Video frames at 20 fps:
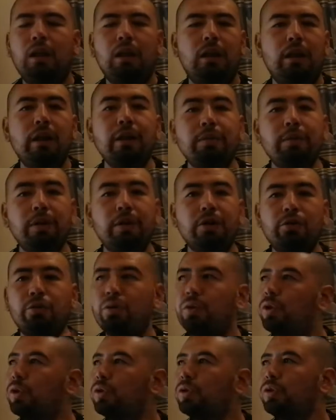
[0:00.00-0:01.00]
Let me
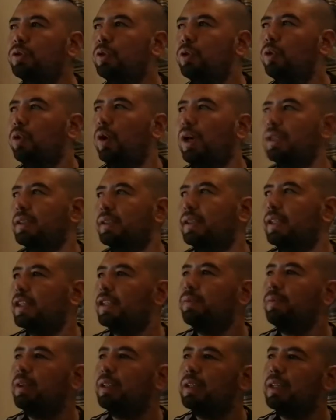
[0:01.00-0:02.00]
introduce you
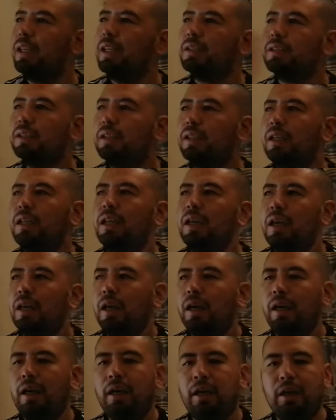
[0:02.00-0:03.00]
assessment task.
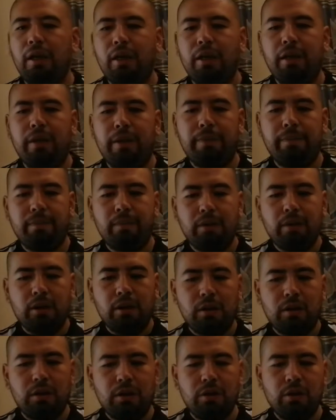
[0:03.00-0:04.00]
Uh,
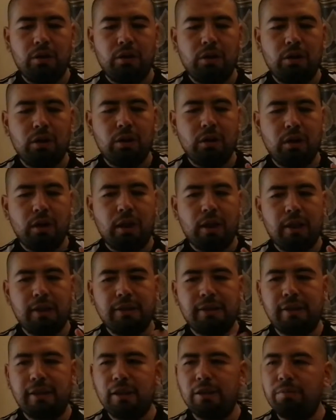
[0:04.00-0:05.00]

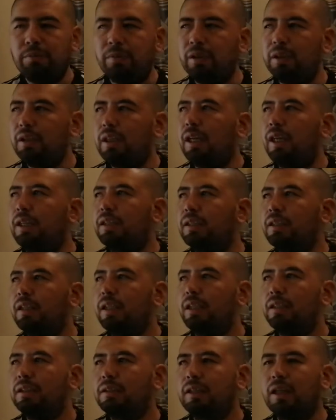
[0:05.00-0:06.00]
Assessment and
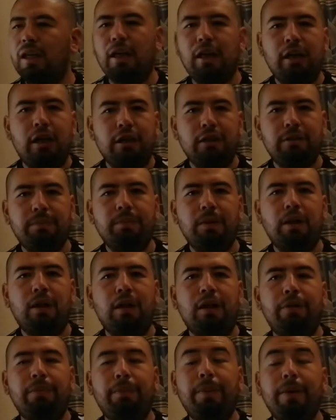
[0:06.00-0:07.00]
task
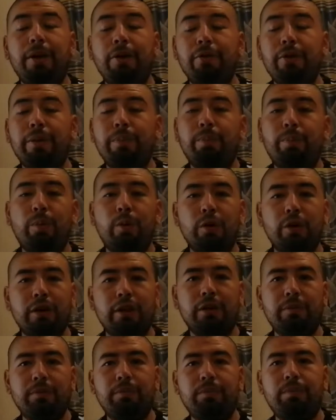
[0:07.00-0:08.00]
are very
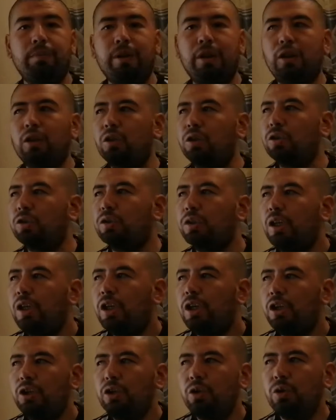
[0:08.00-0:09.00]
important because
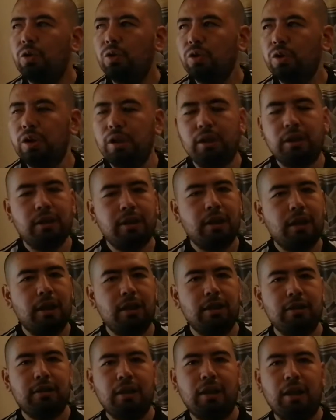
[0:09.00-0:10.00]
using
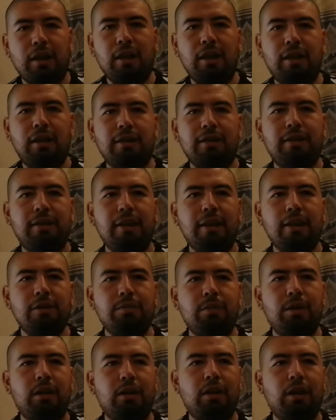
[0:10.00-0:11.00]
task and
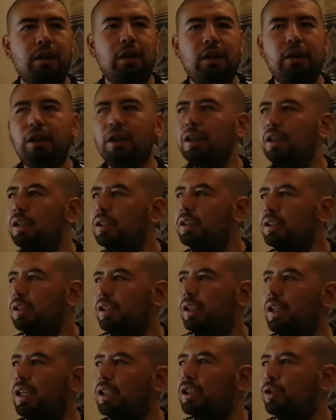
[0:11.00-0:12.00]
assessment in
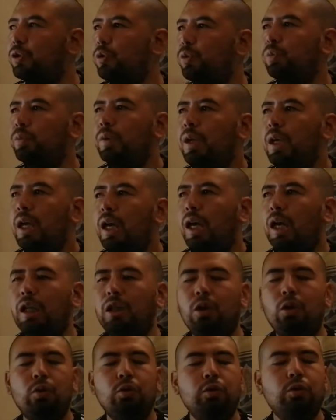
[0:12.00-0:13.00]
English classroom
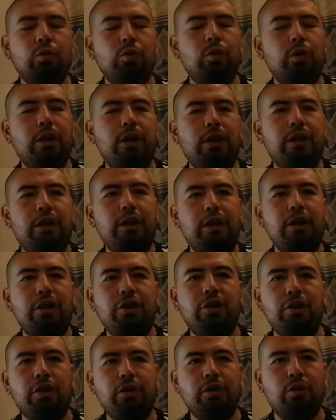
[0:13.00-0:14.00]
allows to the
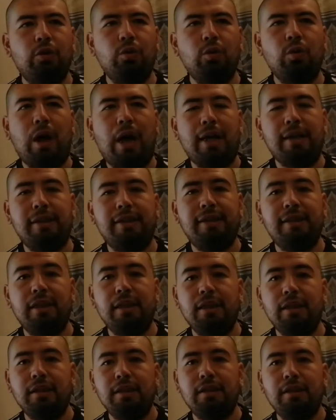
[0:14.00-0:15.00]
teacher to
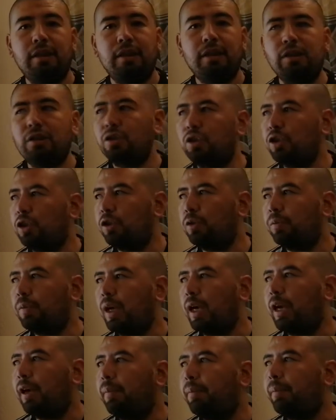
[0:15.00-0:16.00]
assess some
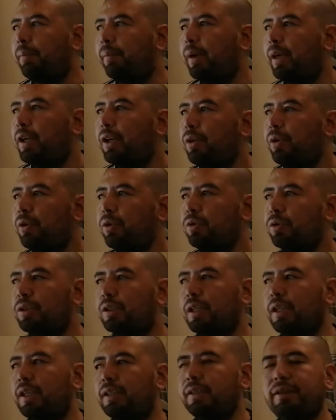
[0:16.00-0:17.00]
and
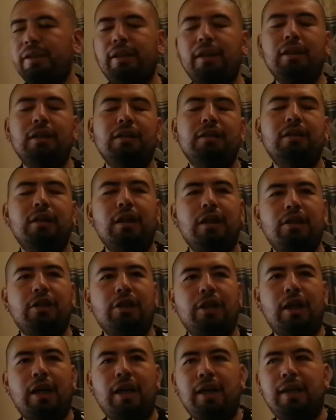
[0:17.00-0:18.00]
various skills
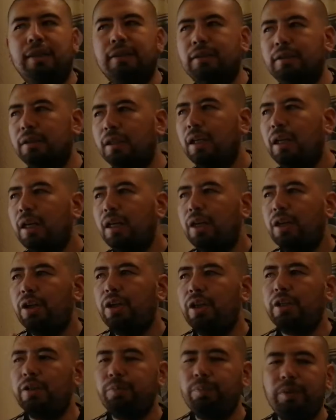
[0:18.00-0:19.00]
such as
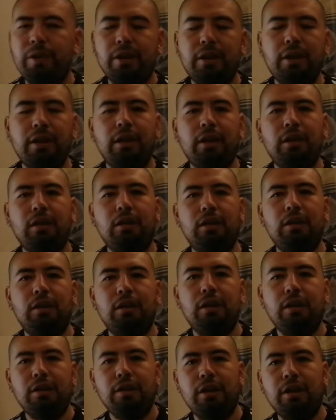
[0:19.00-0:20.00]
speaking,
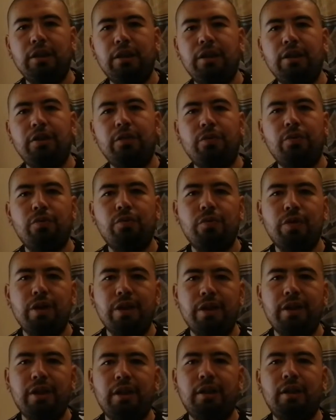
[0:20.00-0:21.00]
listening,
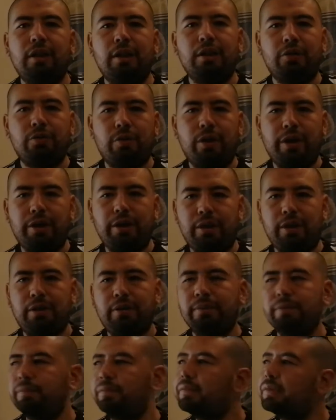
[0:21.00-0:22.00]
reading, and writing.
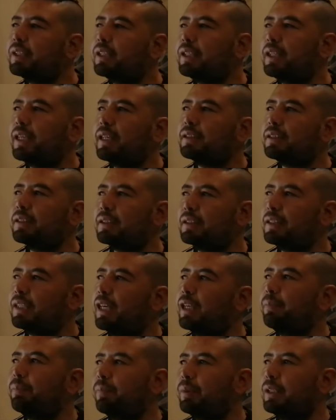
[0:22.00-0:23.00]
The next
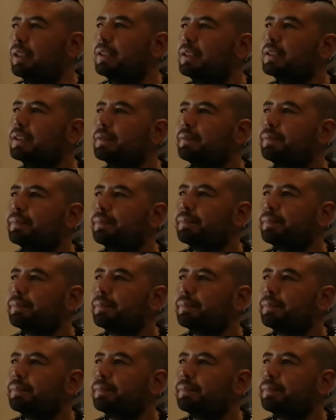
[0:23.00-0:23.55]
slide, please.